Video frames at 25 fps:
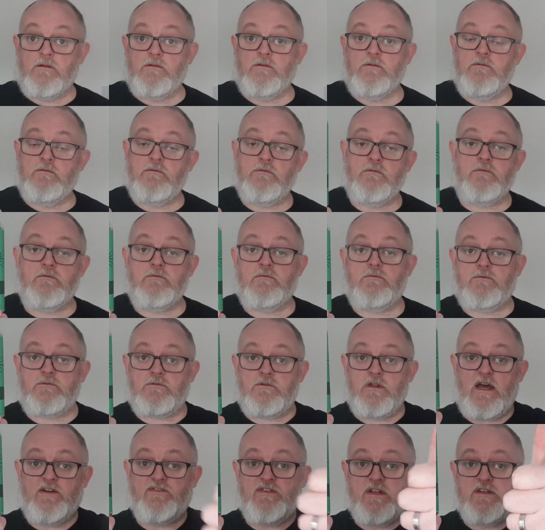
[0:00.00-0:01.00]

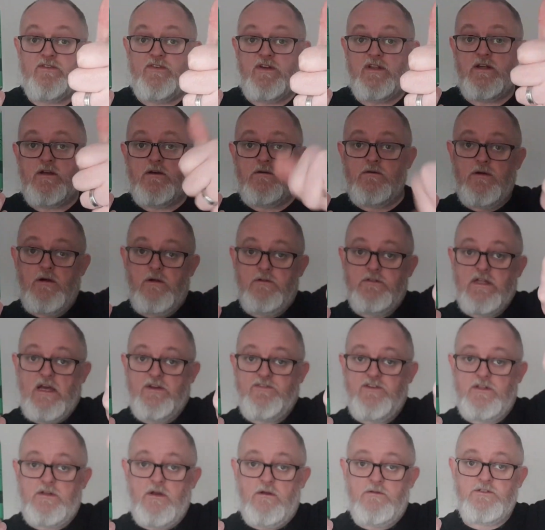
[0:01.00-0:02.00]
Do that for the video. Do that
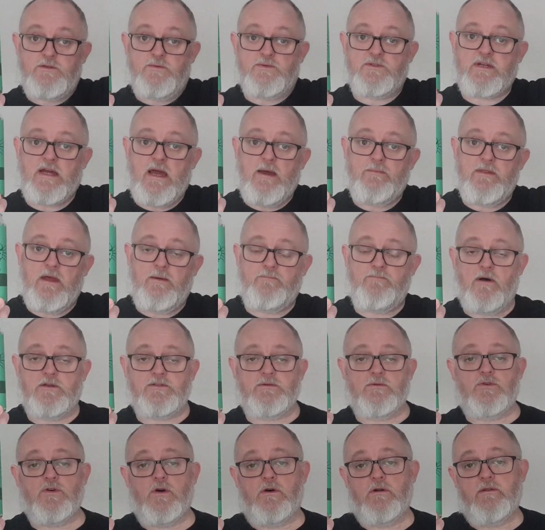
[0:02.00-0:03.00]
if you don't. Subscribe in that
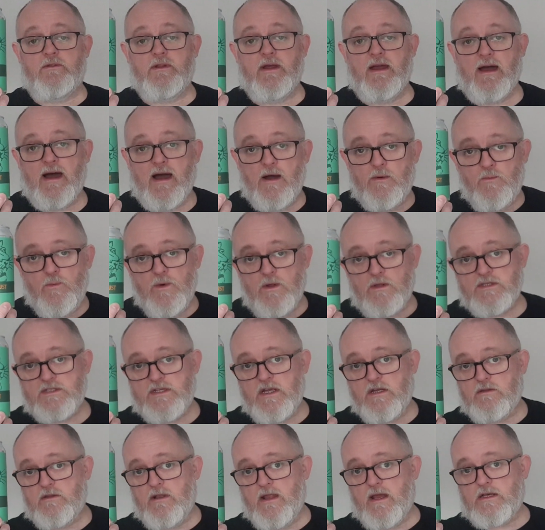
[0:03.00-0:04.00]
bottom corner there. I will
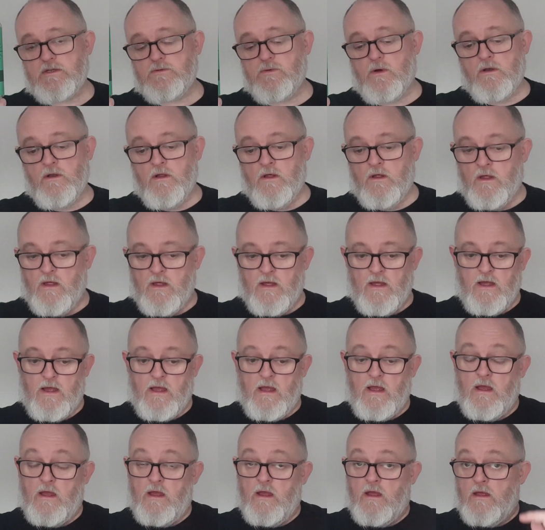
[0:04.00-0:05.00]
see you in the next one.
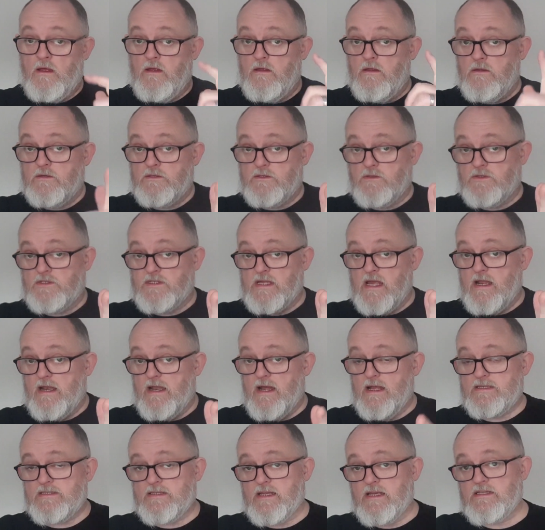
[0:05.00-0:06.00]
So stay
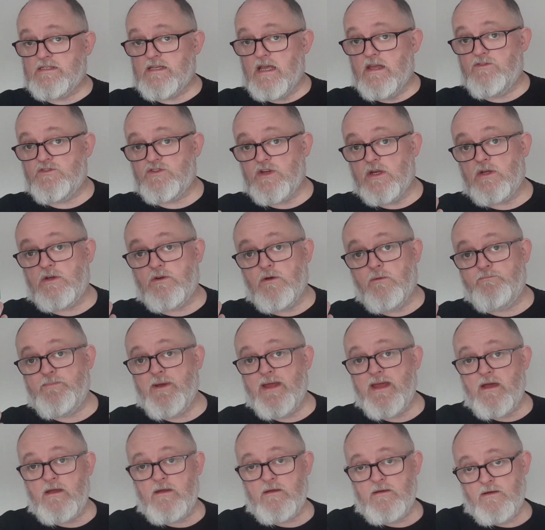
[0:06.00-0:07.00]
alert, stay safe, drink good
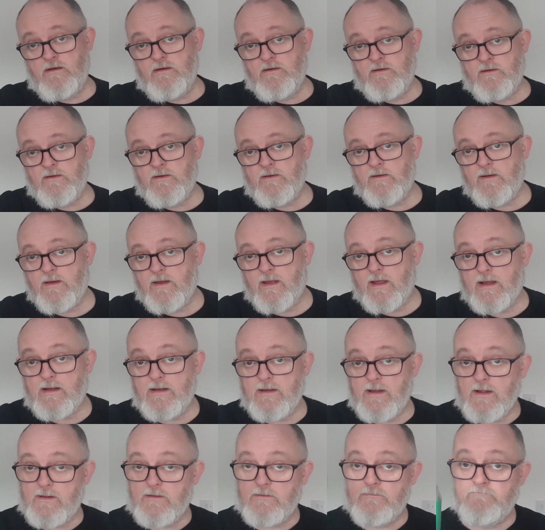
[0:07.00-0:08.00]
beer. Hail
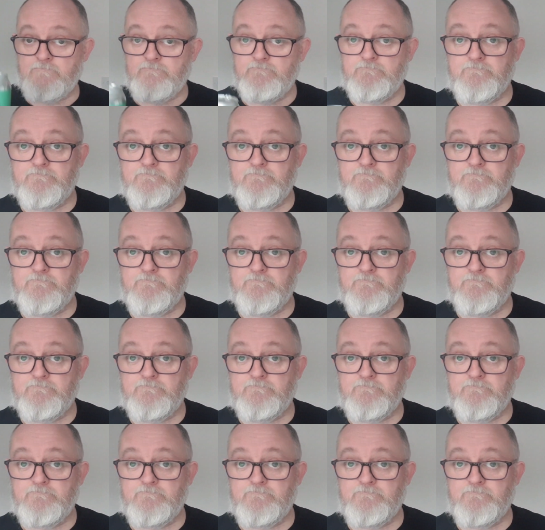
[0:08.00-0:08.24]
the ale.